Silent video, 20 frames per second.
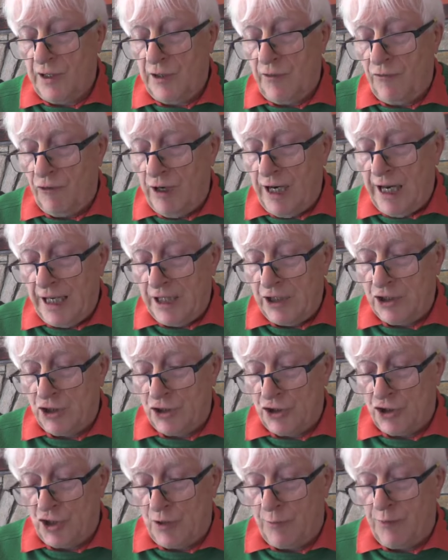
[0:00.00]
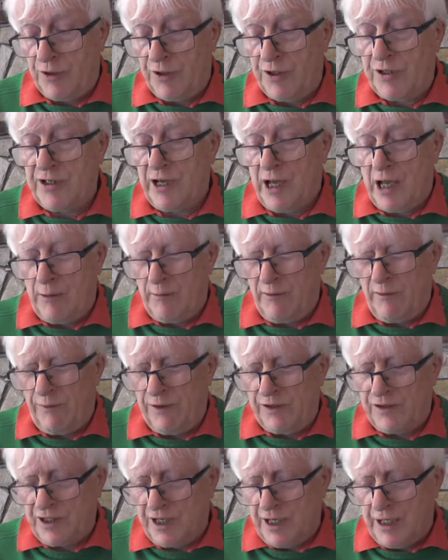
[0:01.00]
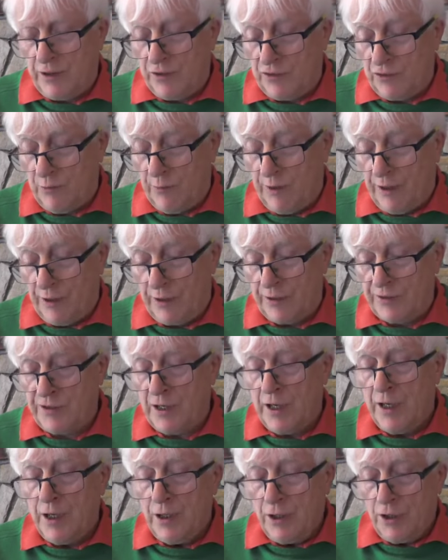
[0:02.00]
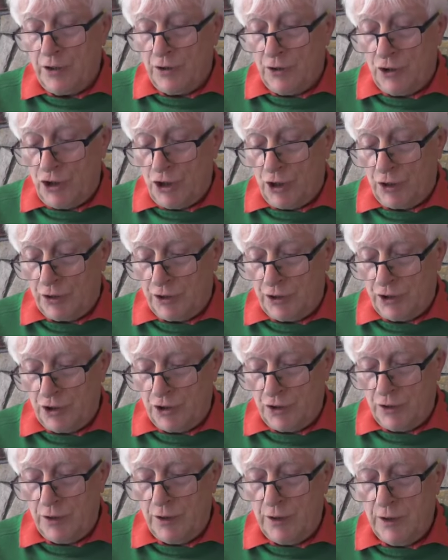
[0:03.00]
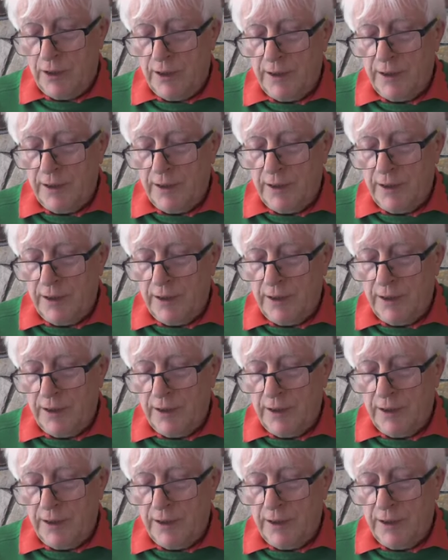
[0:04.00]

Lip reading: in relationship at the time of this Ketu Mars conjunction.